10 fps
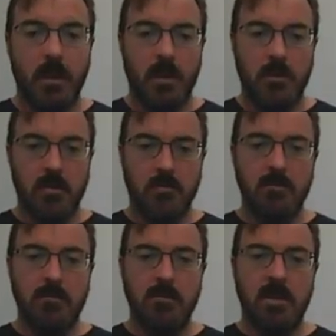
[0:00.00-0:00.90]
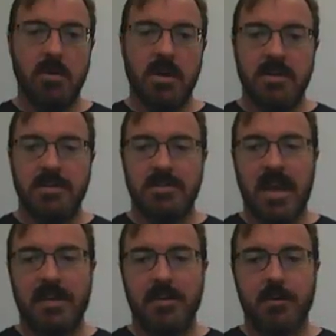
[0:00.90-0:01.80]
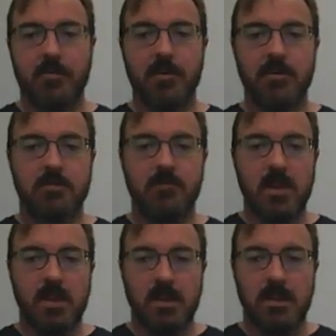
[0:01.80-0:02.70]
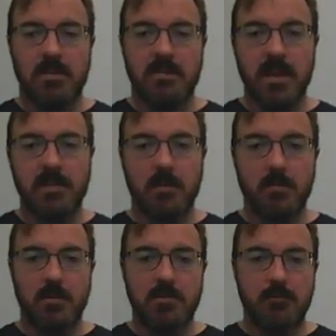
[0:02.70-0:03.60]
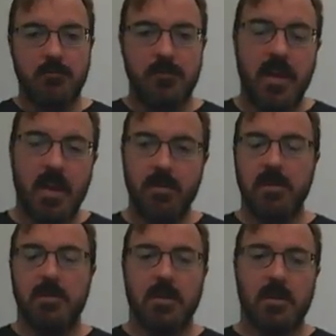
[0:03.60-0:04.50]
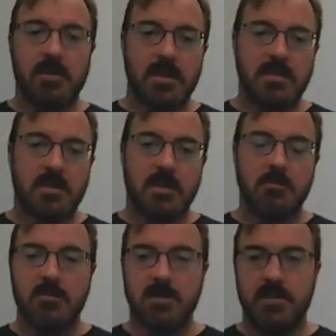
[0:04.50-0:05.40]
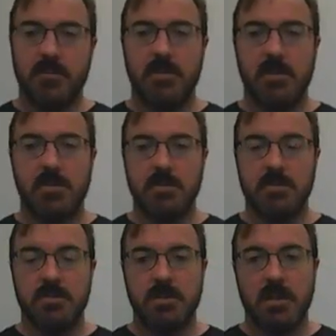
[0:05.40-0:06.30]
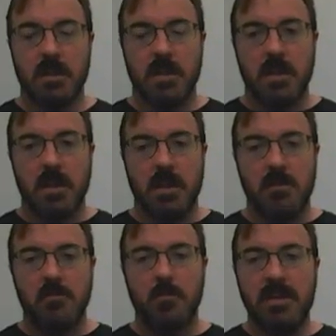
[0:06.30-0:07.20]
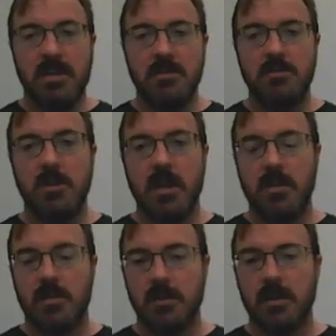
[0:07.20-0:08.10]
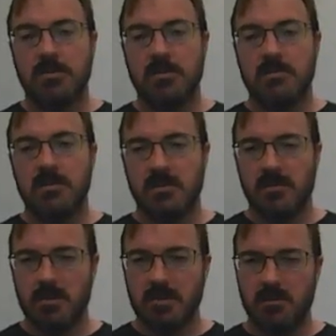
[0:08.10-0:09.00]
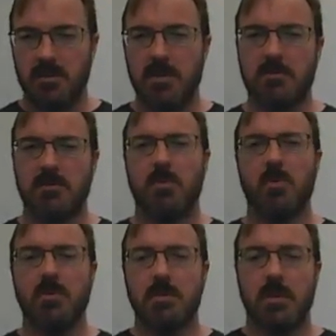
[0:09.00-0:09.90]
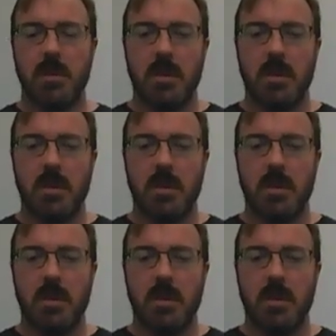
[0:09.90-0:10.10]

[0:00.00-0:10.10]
All right, what do we mean by exact numbers? Exact numbers happen a lot of times with definitions. And when we get to calculations, this is where this becomes important.